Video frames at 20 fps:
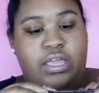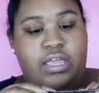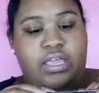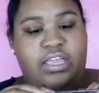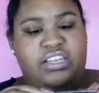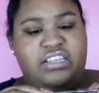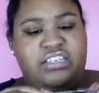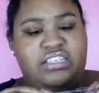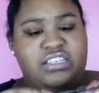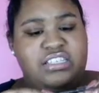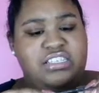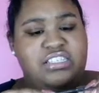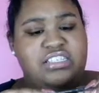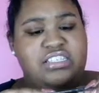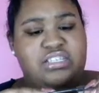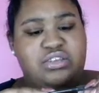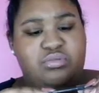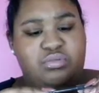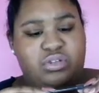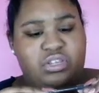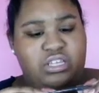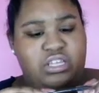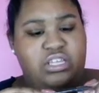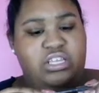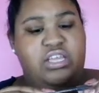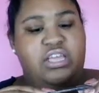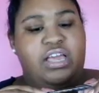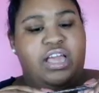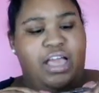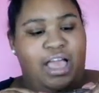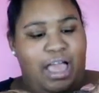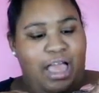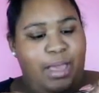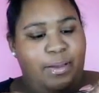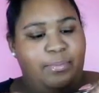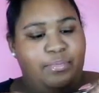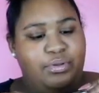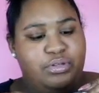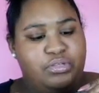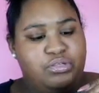Endless Silky
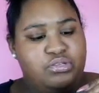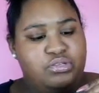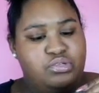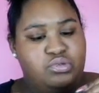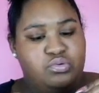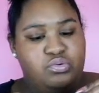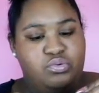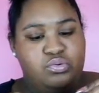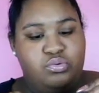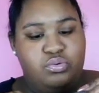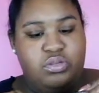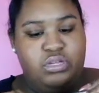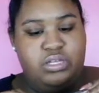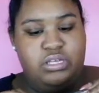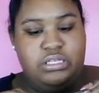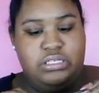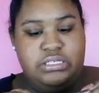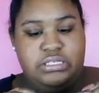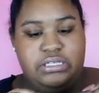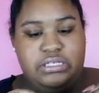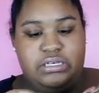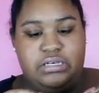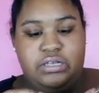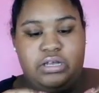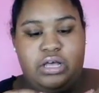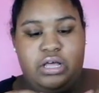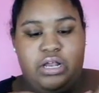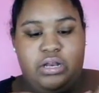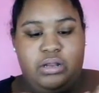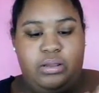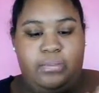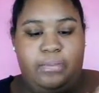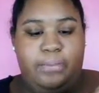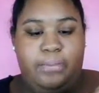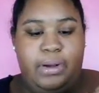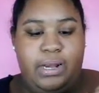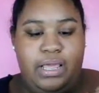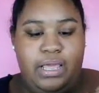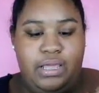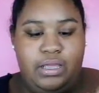eye pencil, and it's in the color
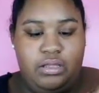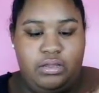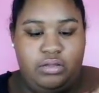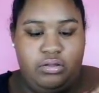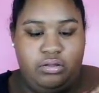black,